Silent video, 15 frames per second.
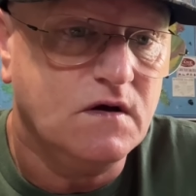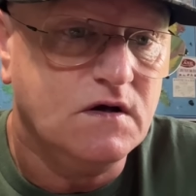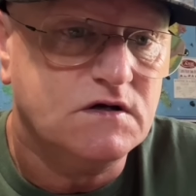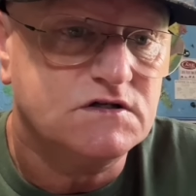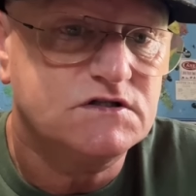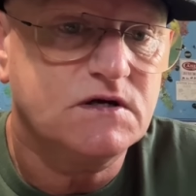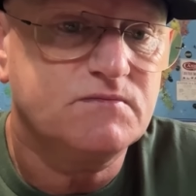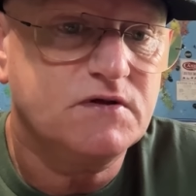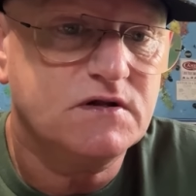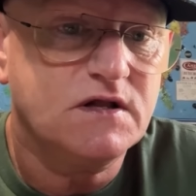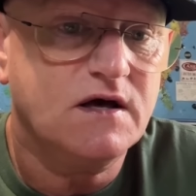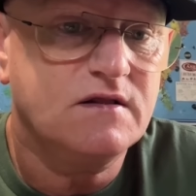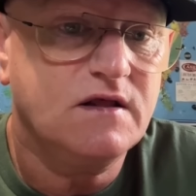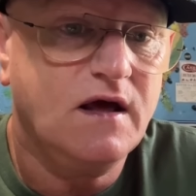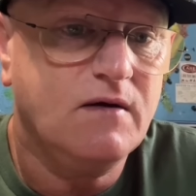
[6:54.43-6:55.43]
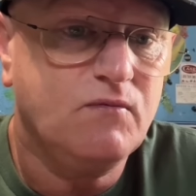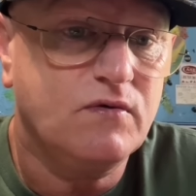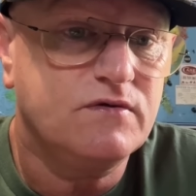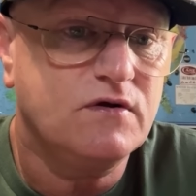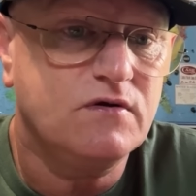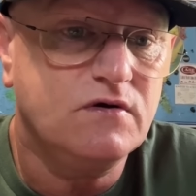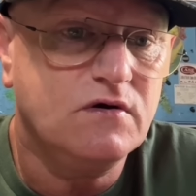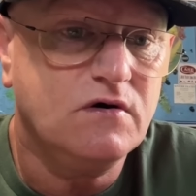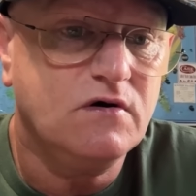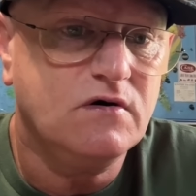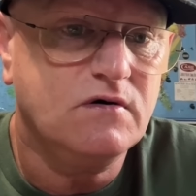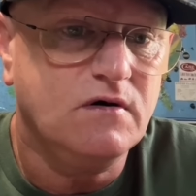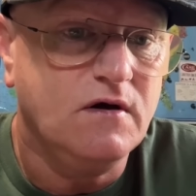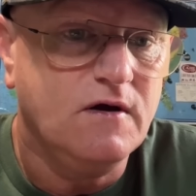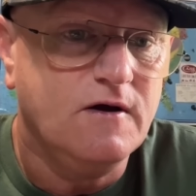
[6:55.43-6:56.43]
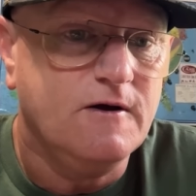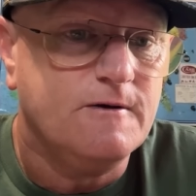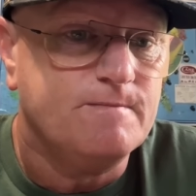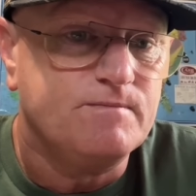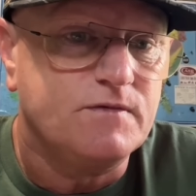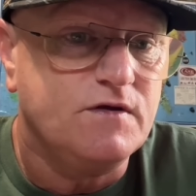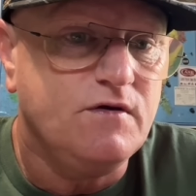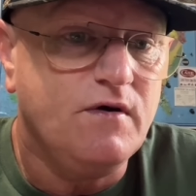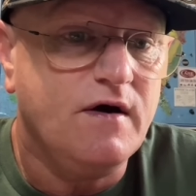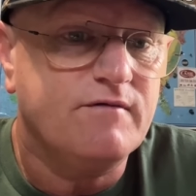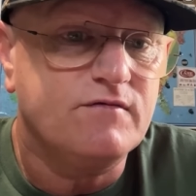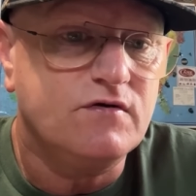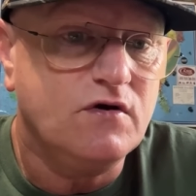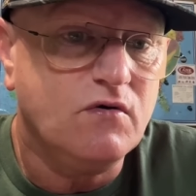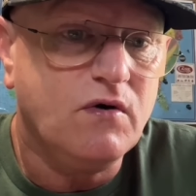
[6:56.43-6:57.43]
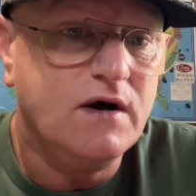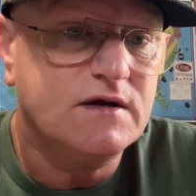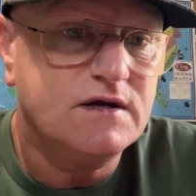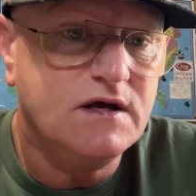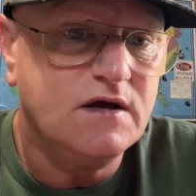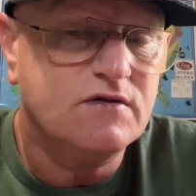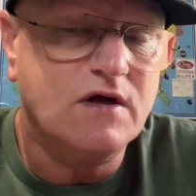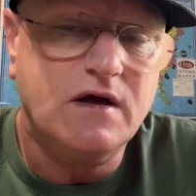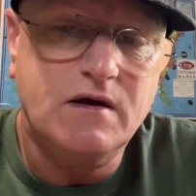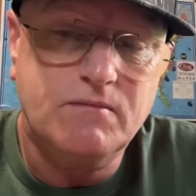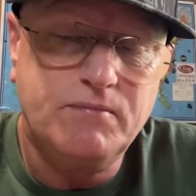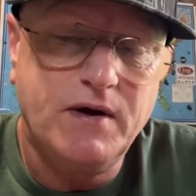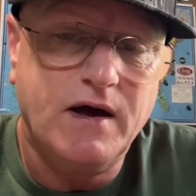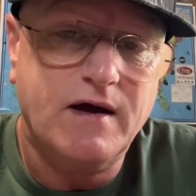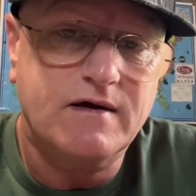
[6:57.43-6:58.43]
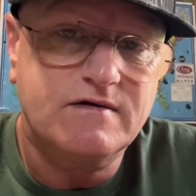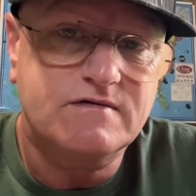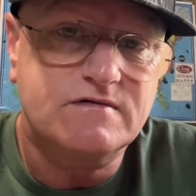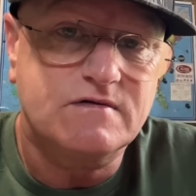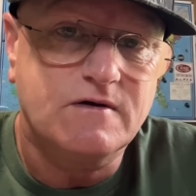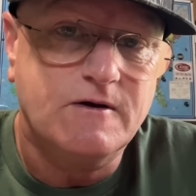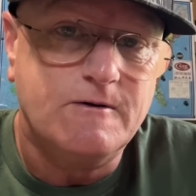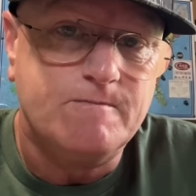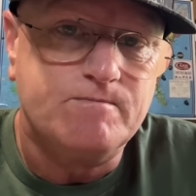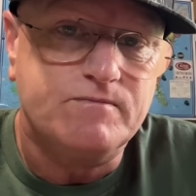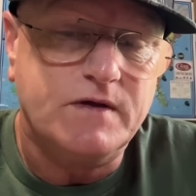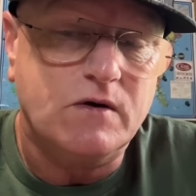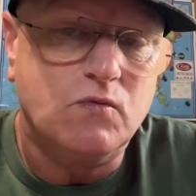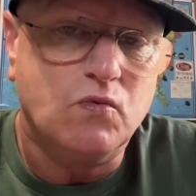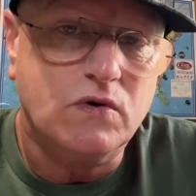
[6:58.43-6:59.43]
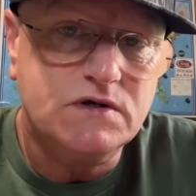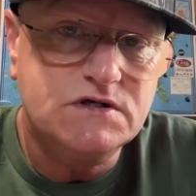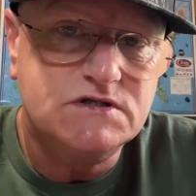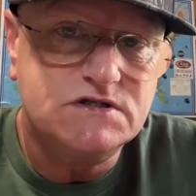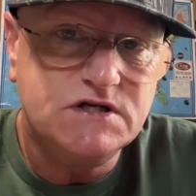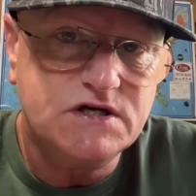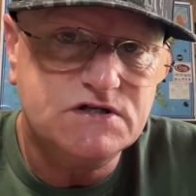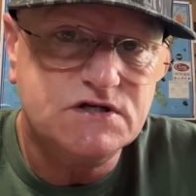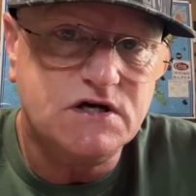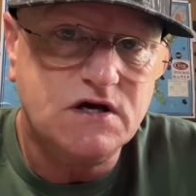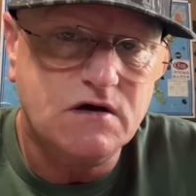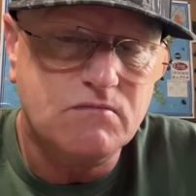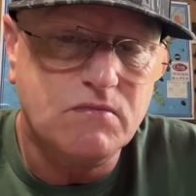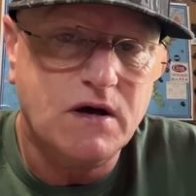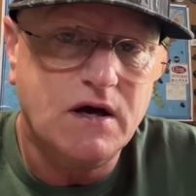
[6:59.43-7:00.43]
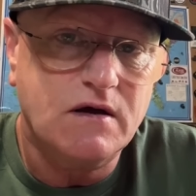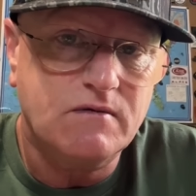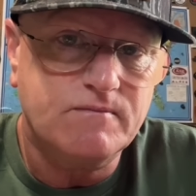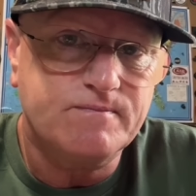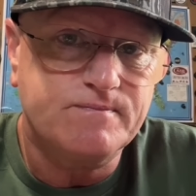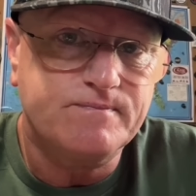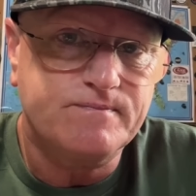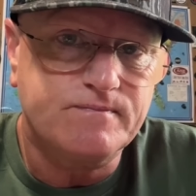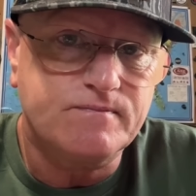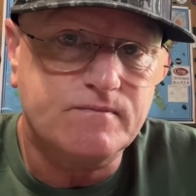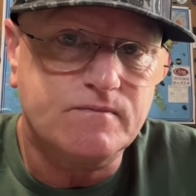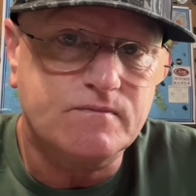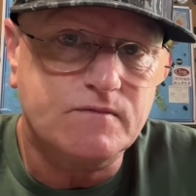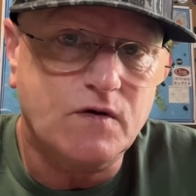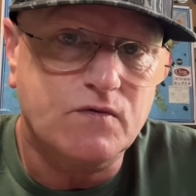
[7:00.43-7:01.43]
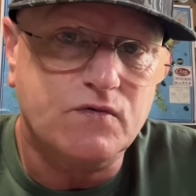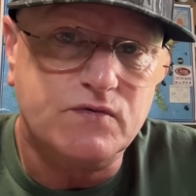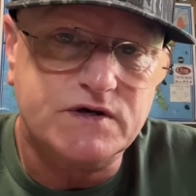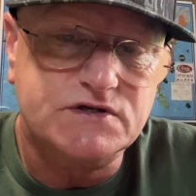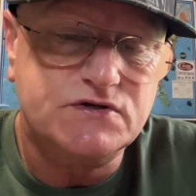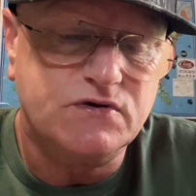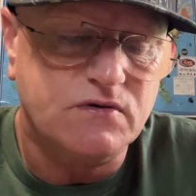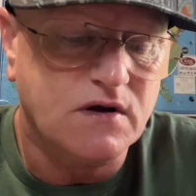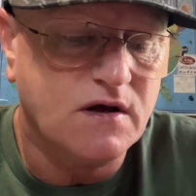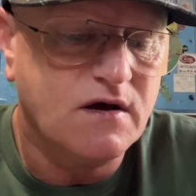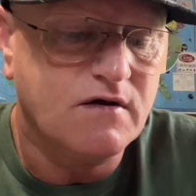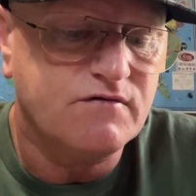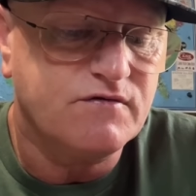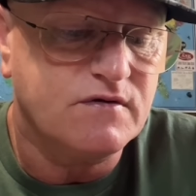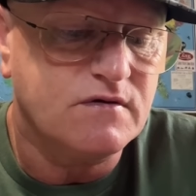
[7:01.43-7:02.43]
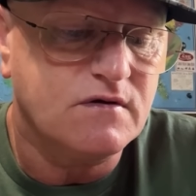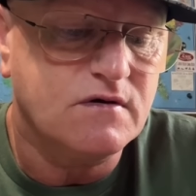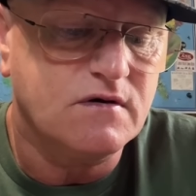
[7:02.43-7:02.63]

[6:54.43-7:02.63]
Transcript: something like that with your young, you have no idea the impacts that one decision can make on the rest of your life. And